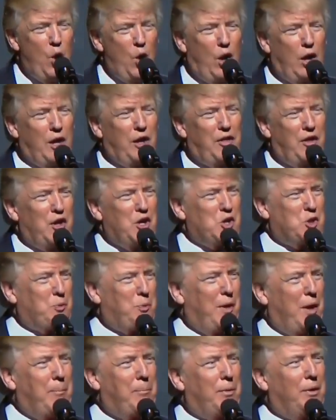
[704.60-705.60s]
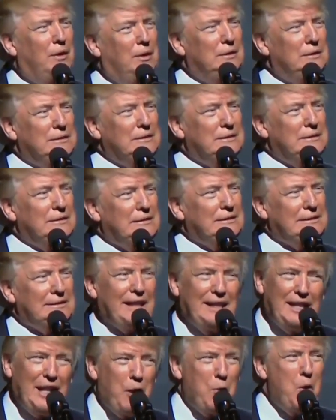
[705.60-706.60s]
All of those people.
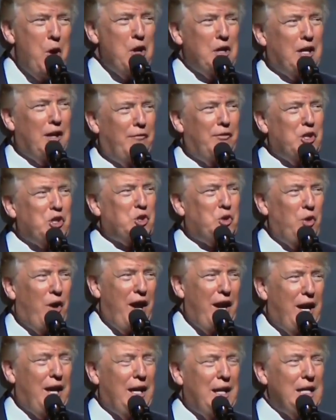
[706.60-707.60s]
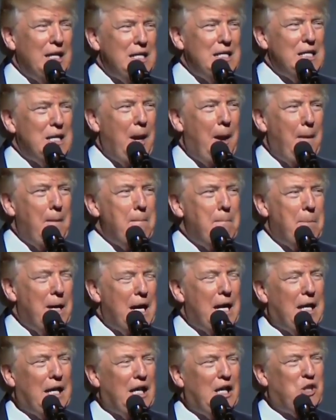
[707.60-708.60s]
They won't give us credit,
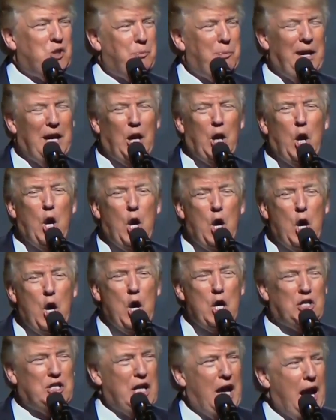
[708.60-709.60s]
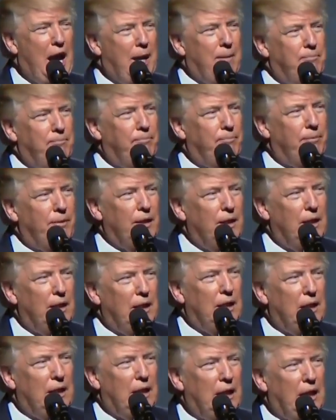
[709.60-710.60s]
but it's been a long time,
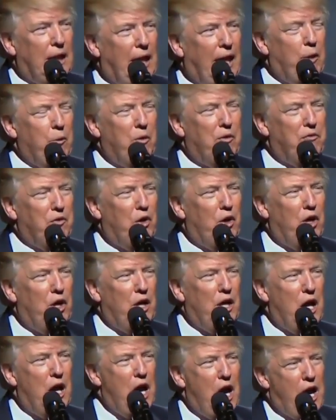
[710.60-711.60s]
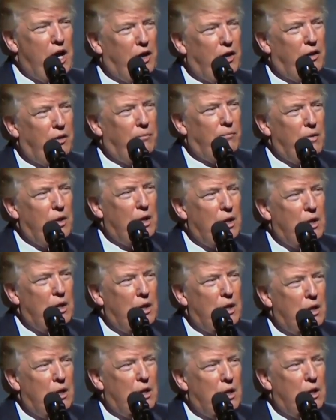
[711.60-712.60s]
and we're very honored.
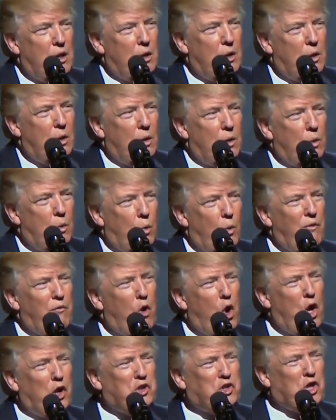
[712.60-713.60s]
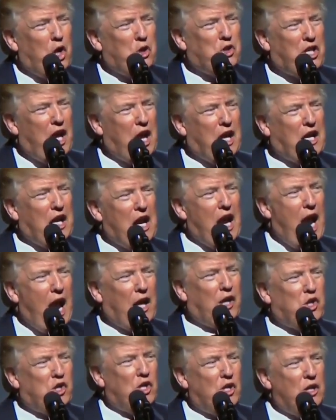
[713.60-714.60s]
We've also taken
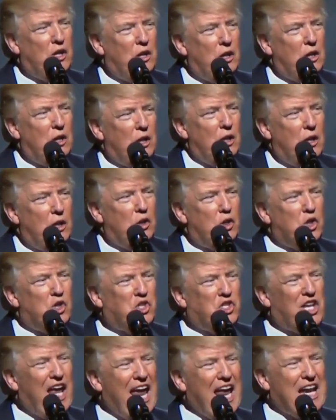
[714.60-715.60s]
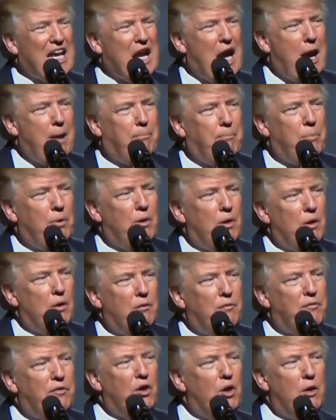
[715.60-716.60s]
action to stand up
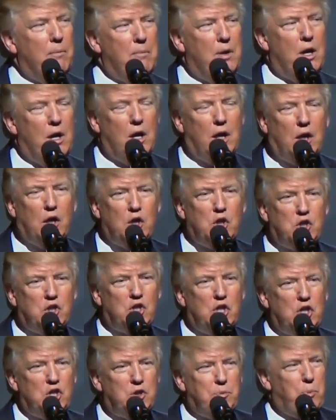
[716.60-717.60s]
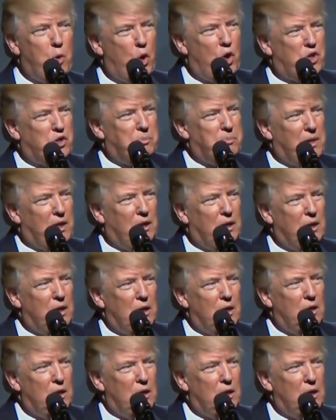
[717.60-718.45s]
for America's sportsmen.